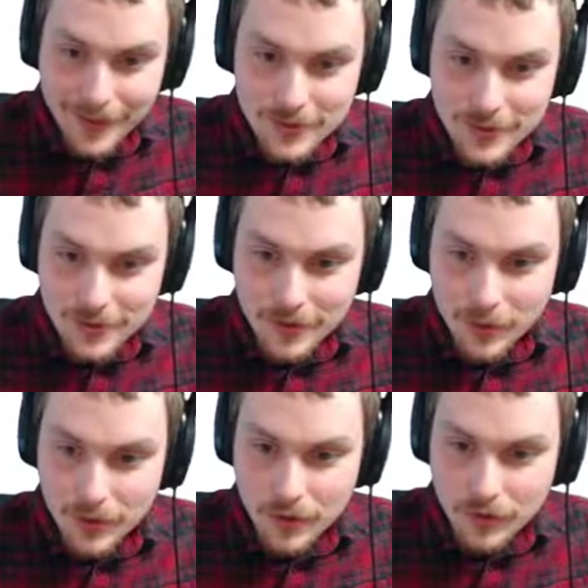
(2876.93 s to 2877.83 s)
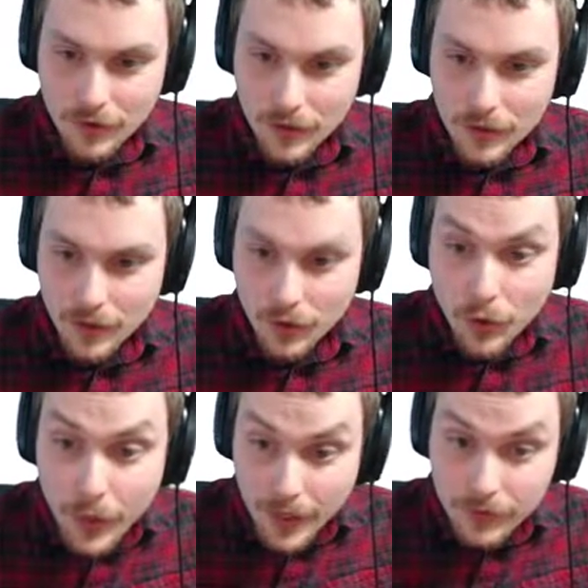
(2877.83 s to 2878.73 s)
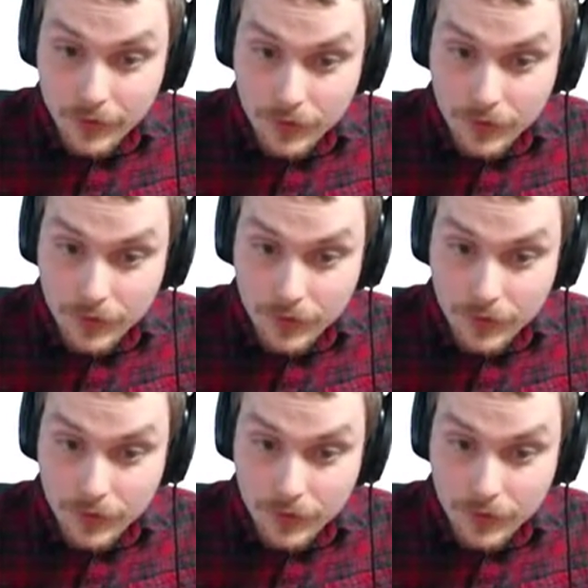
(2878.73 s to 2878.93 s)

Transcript: A JSON encoded dictionary, including an access